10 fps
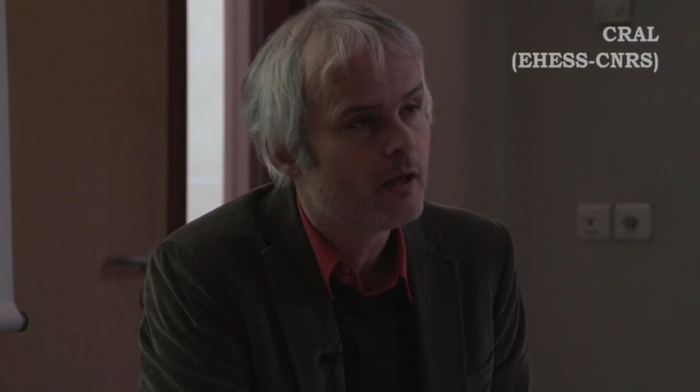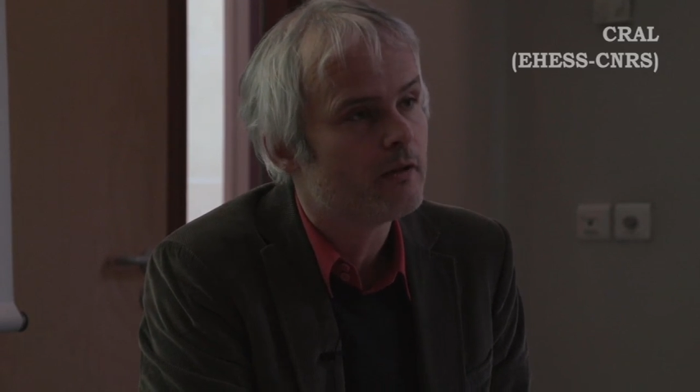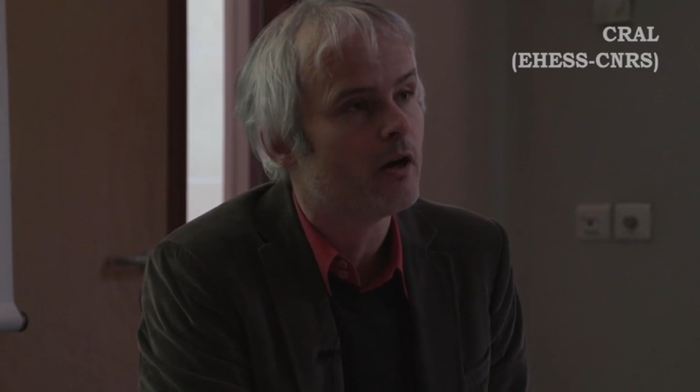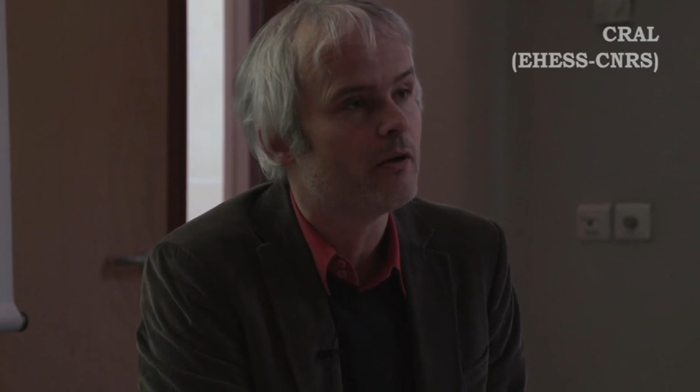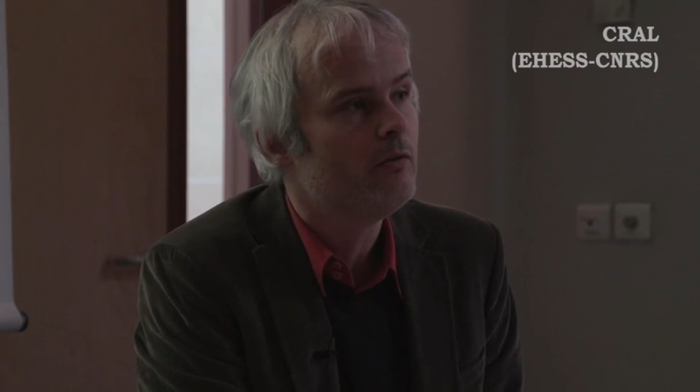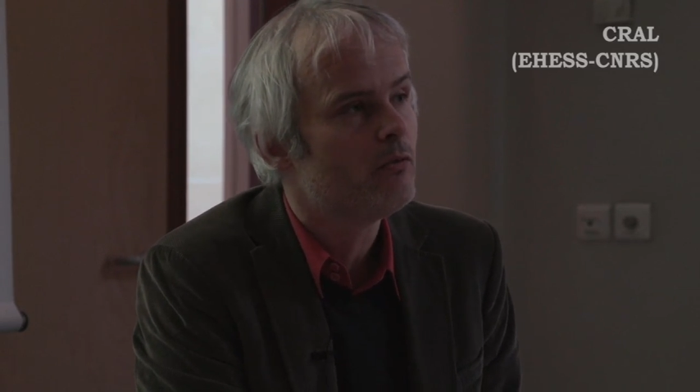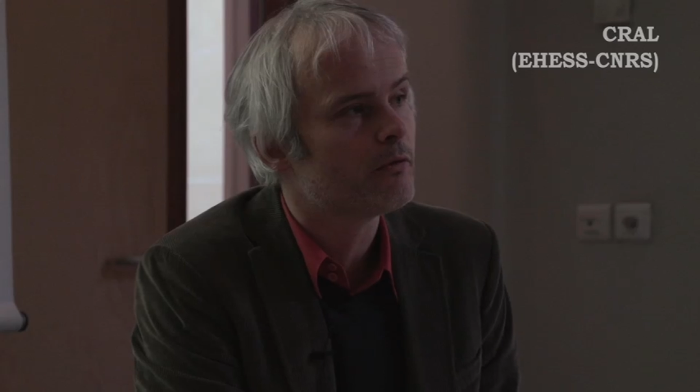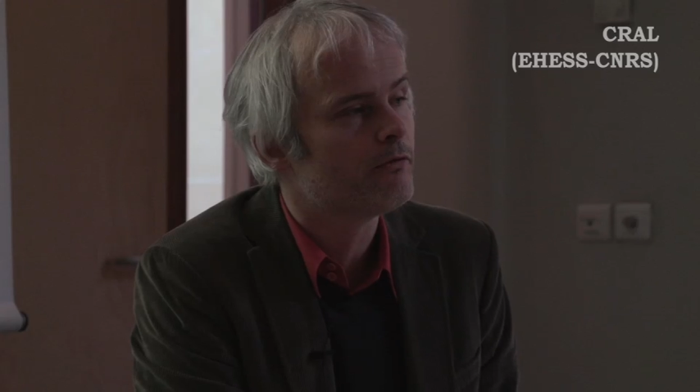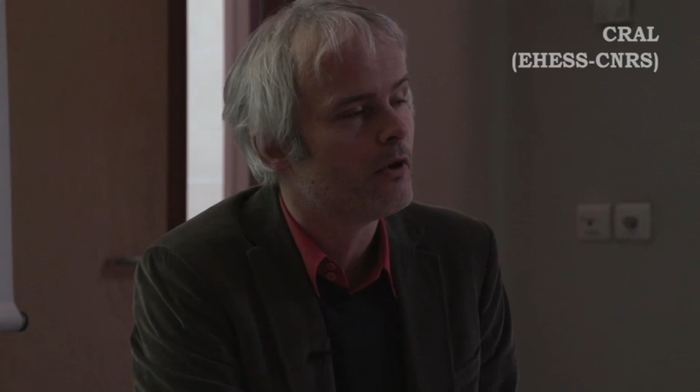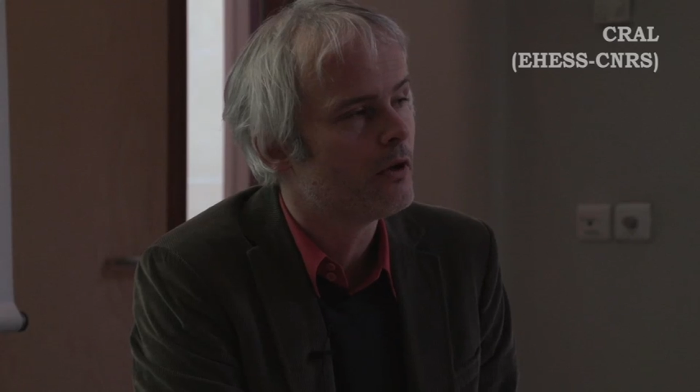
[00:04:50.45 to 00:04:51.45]
Now, in what
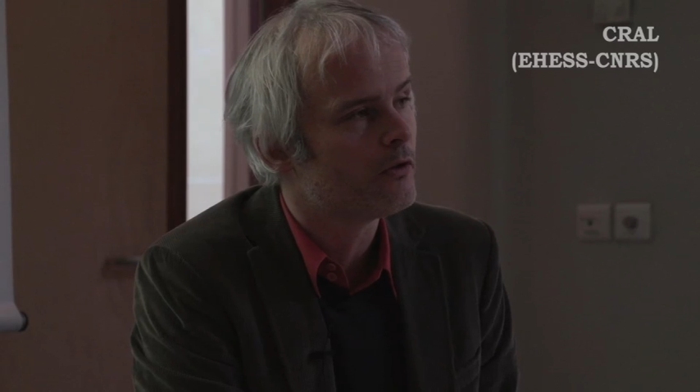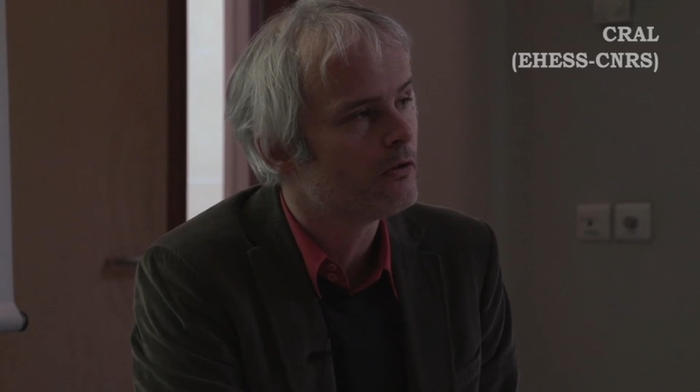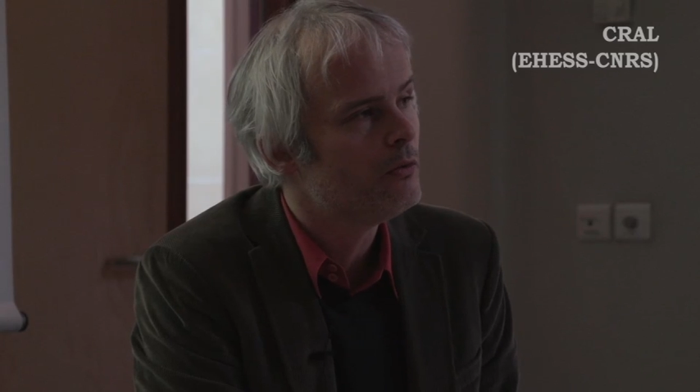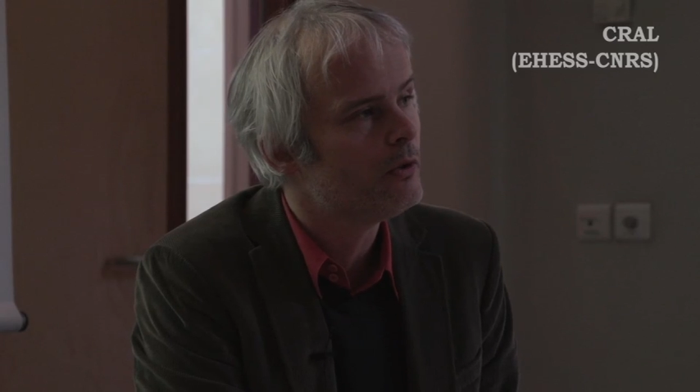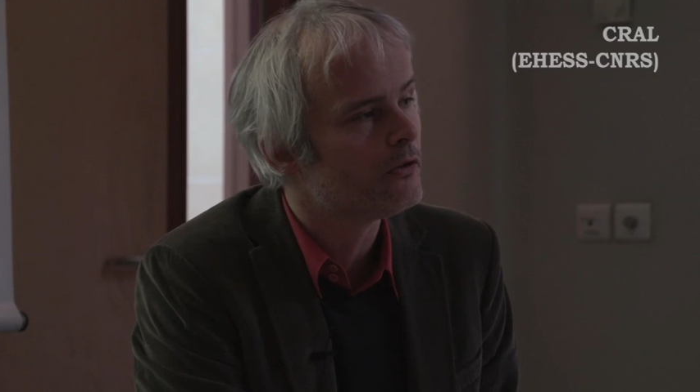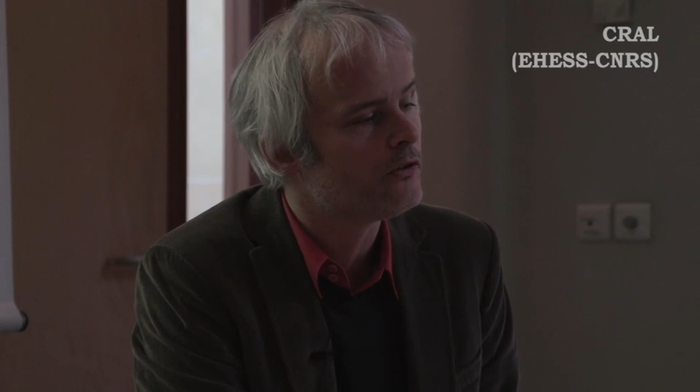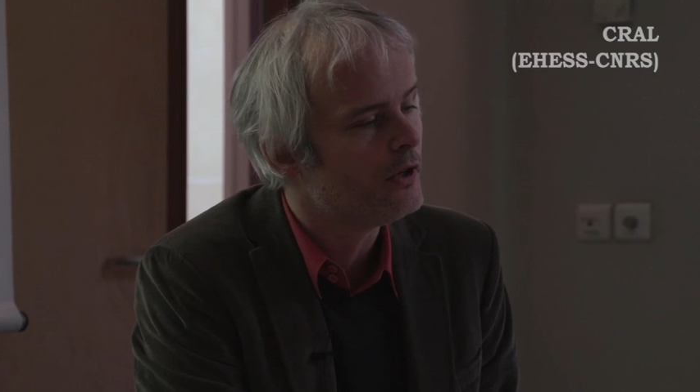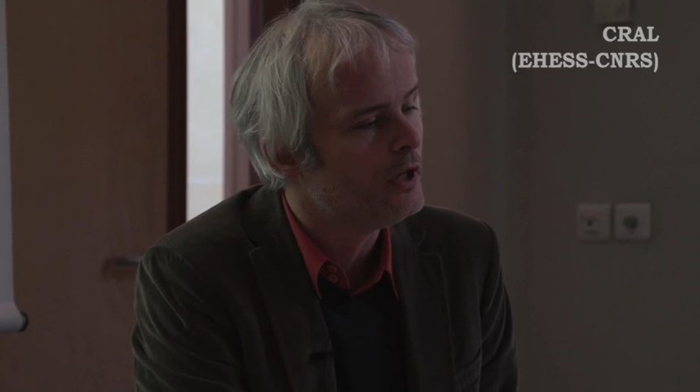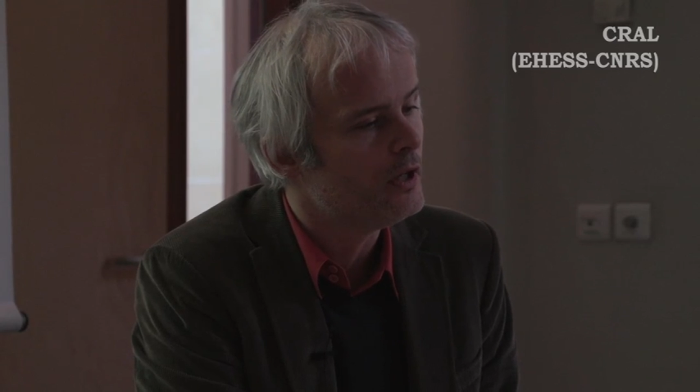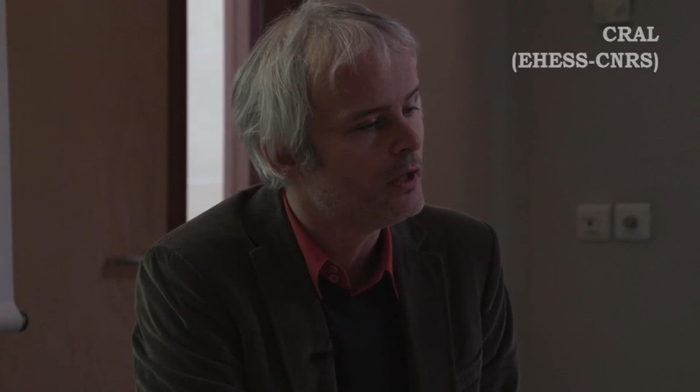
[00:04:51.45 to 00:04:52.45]
follows, you will
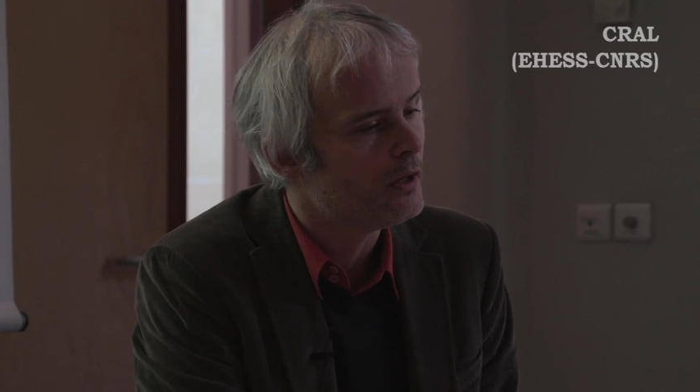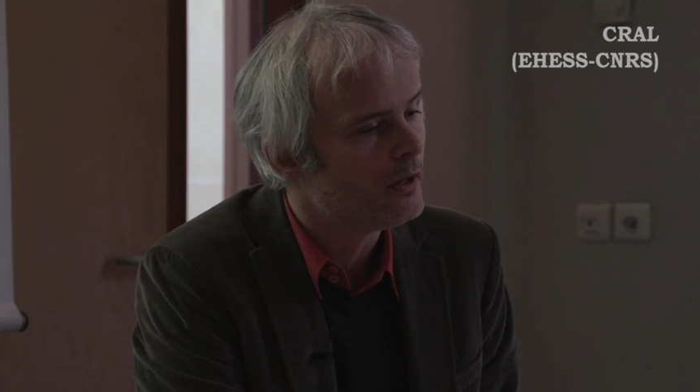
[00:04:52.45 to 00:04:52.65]
see